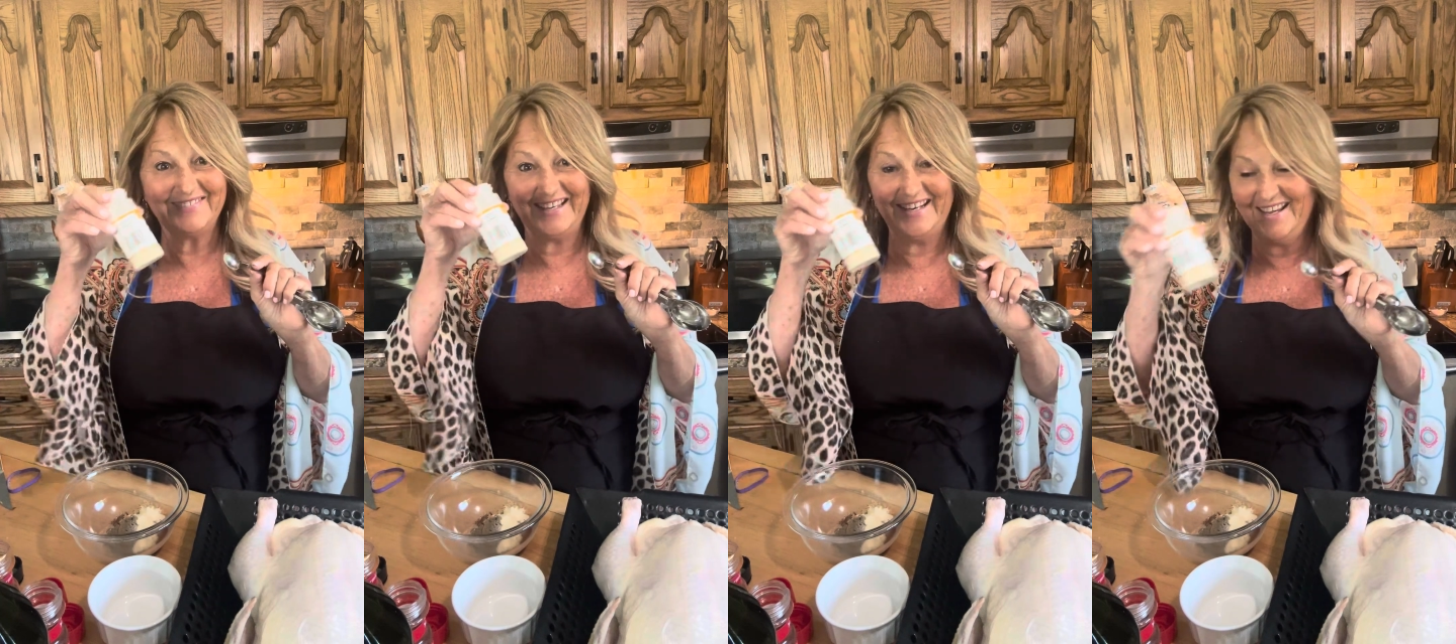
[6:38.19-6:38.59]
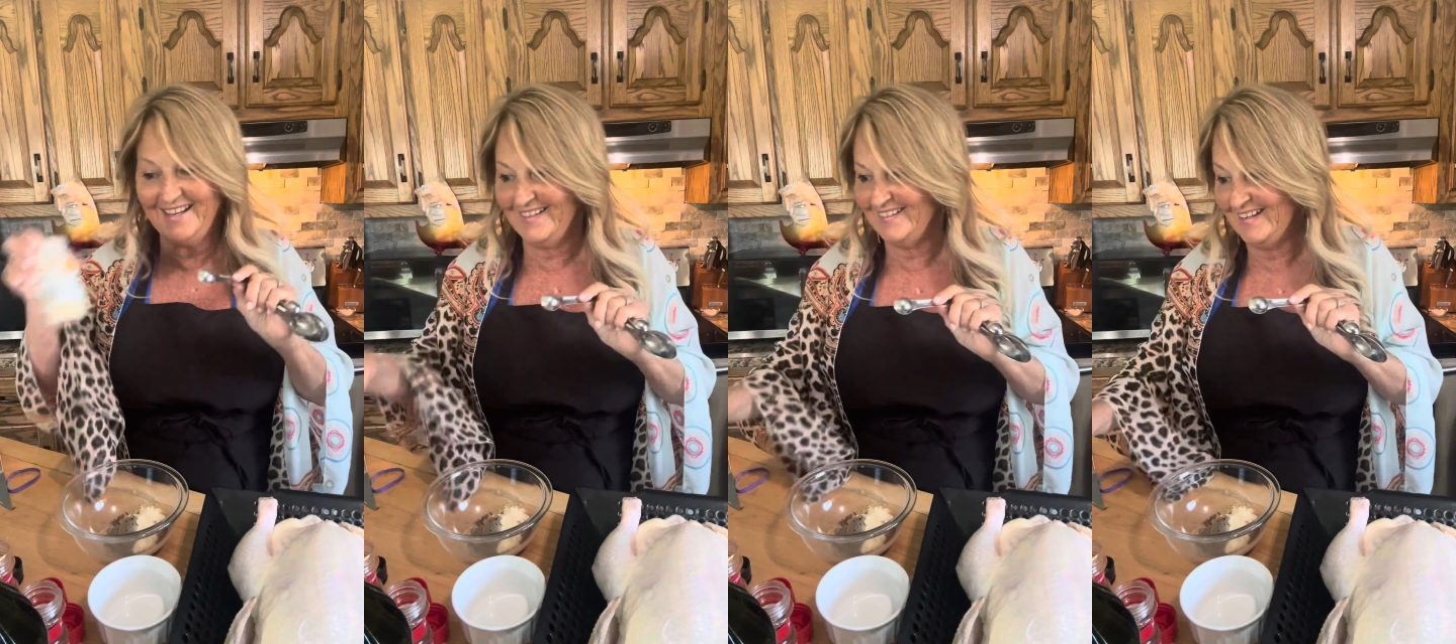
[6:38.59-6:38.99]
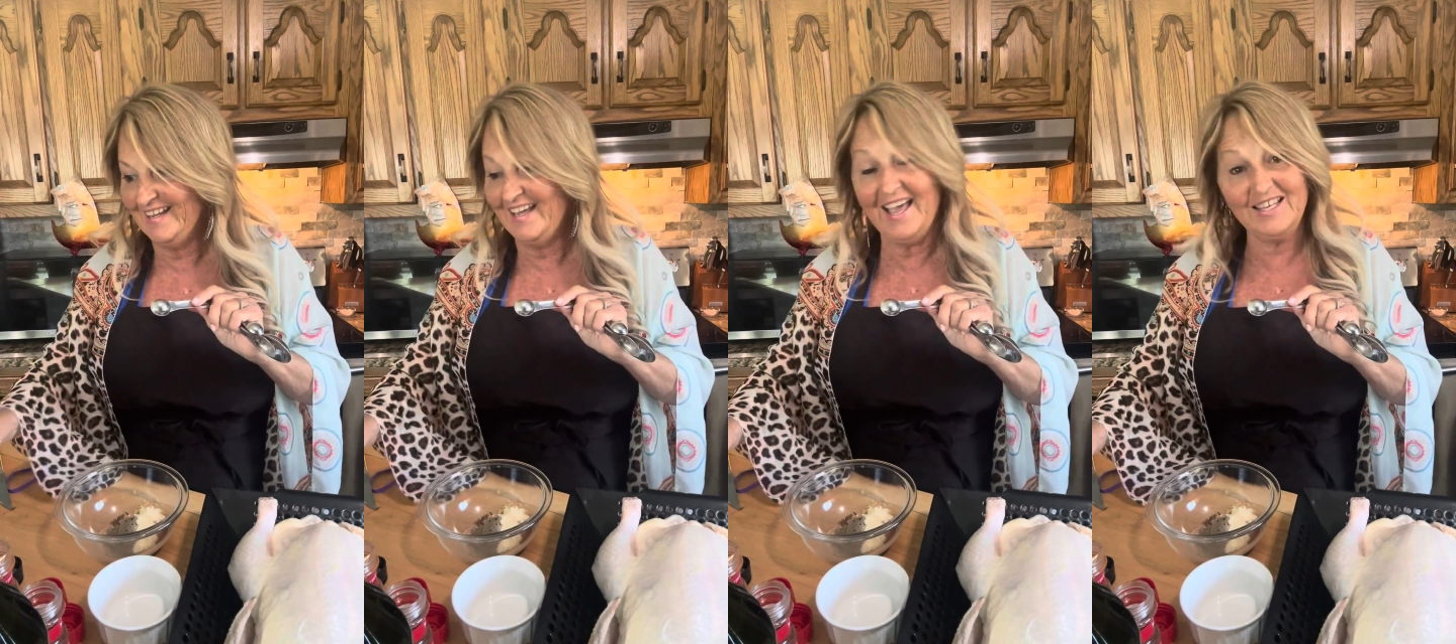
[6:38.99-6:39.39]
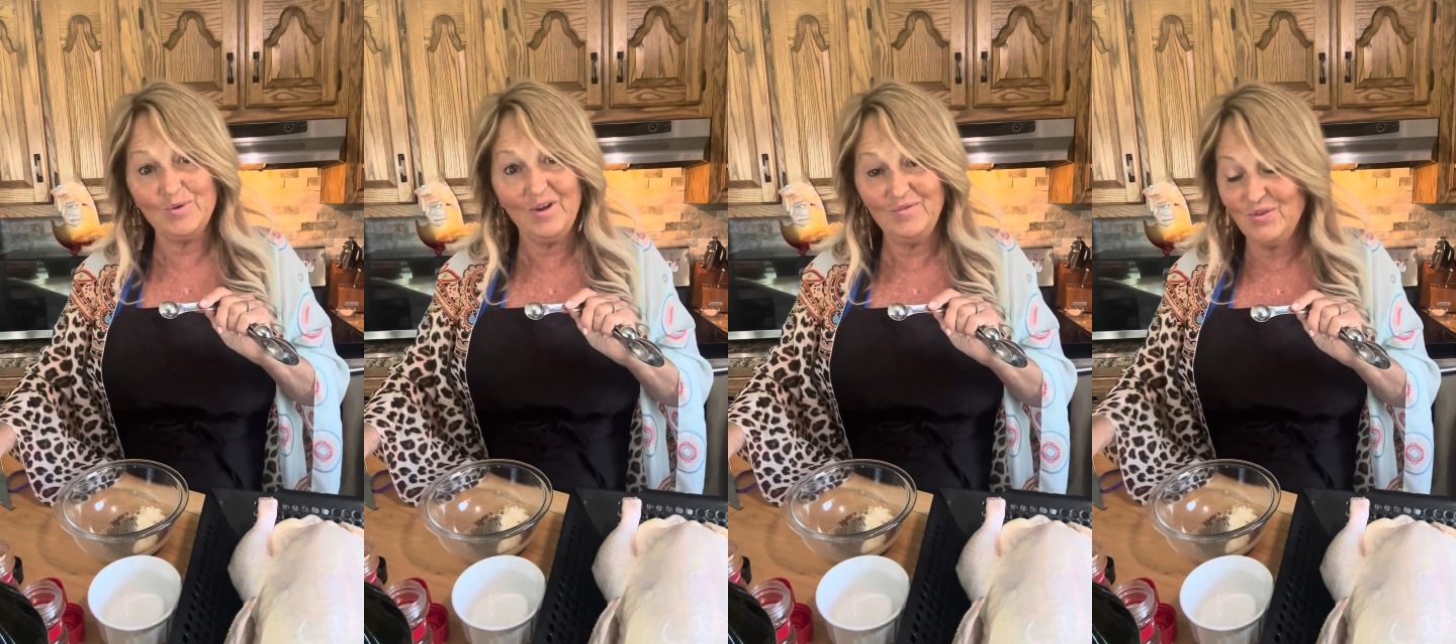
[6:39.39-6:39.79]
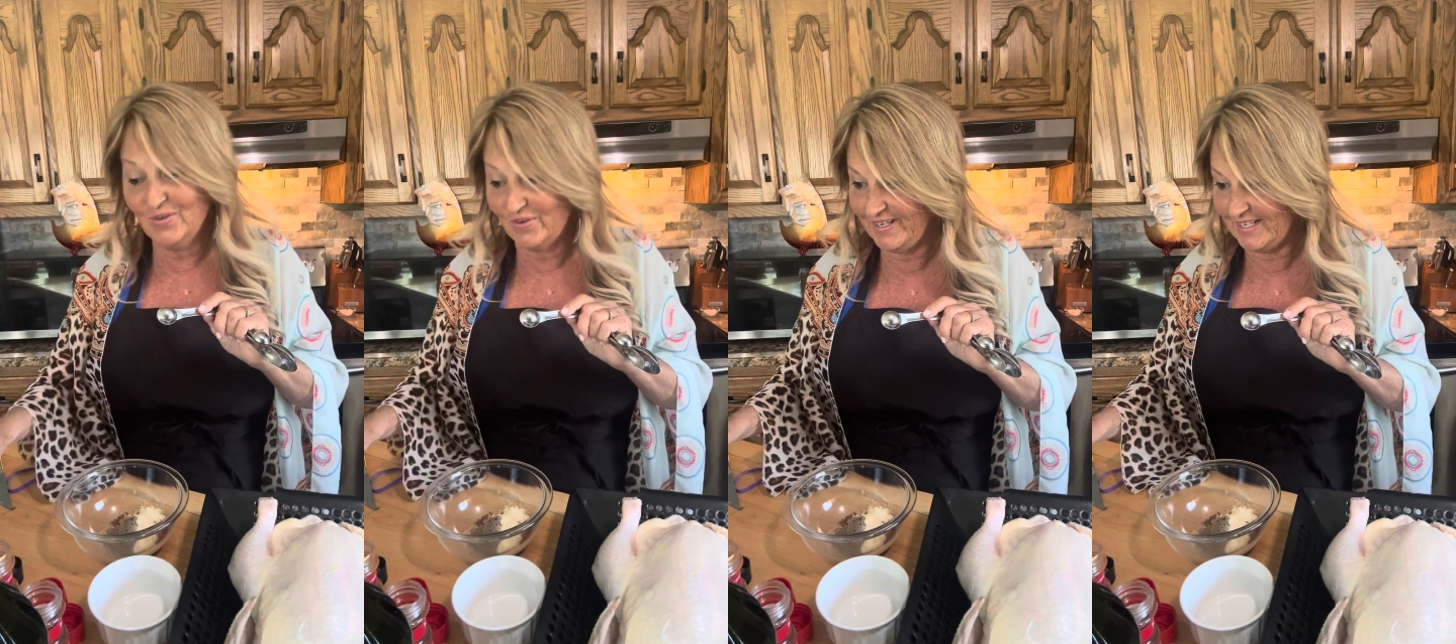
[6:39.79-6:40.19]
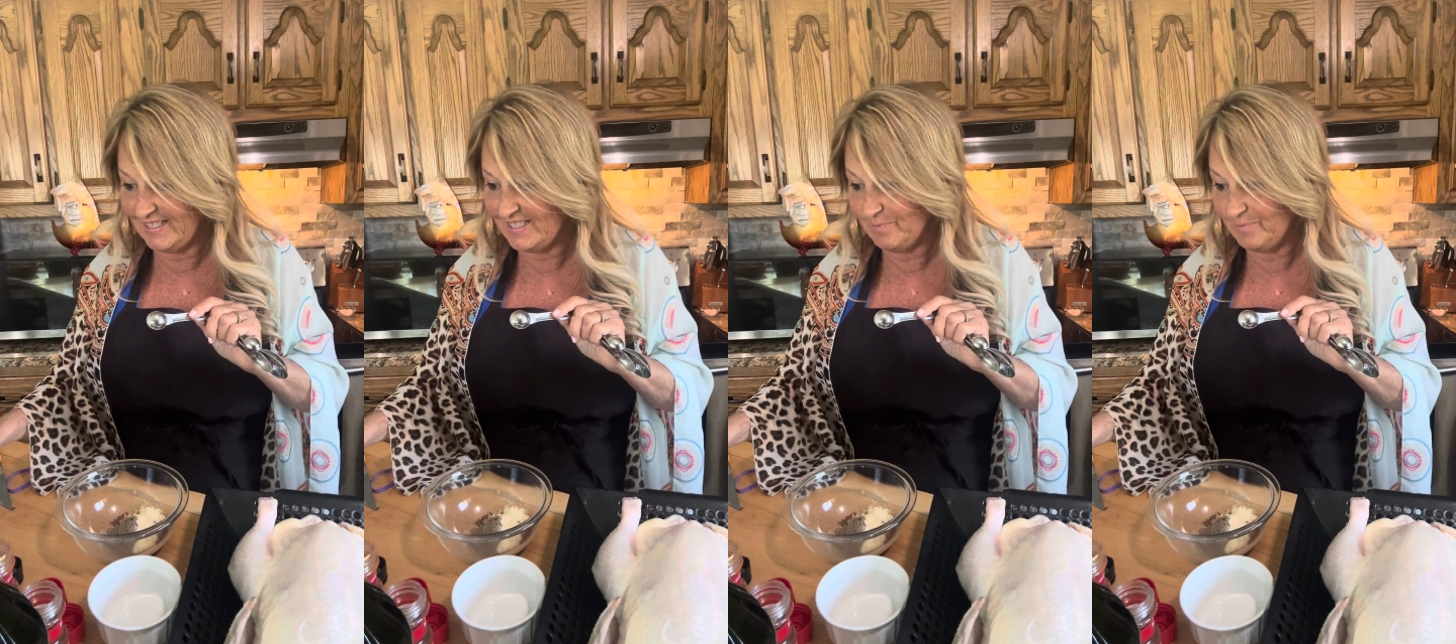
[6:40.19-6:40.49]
Ta-da! Has quite a few ingredients,